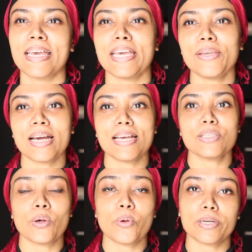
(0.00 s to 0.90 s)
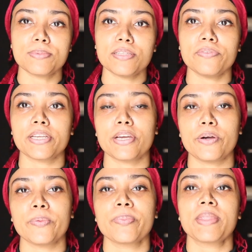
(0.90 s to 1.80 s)
Hey guys, welcome to the
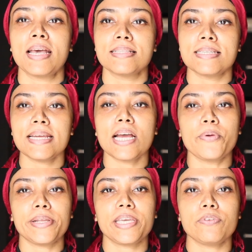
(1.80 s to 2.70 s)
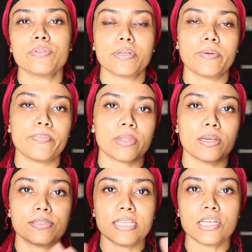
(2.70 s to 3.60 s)
video. Today I want to give you some
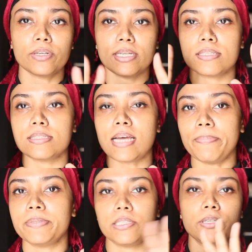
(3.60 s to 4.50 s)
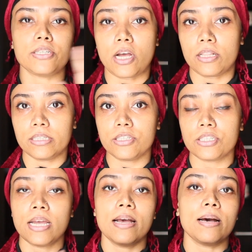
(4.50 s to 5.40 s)
top secret
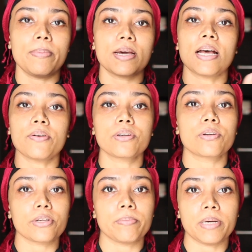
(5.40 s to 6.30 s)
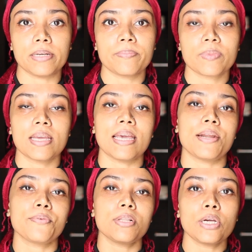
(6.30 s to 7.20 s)
knowledge about how to grow your butt. And
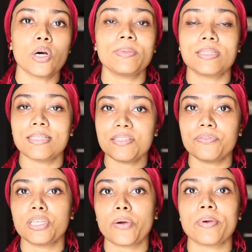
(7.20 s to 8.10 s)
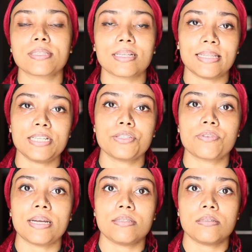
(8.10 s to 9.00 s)
I really hope that this video is going to lay to
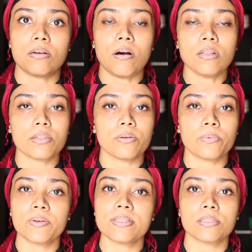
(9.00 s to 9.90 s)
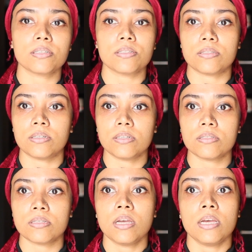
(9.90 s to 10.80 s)
rest all other worries and
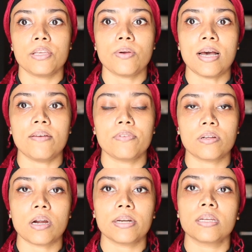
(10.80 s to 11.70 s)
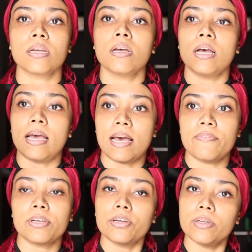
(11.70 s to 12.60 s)
concerns you have regarding
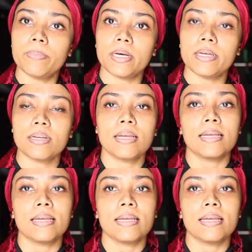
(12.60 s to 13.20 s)
having a good butt,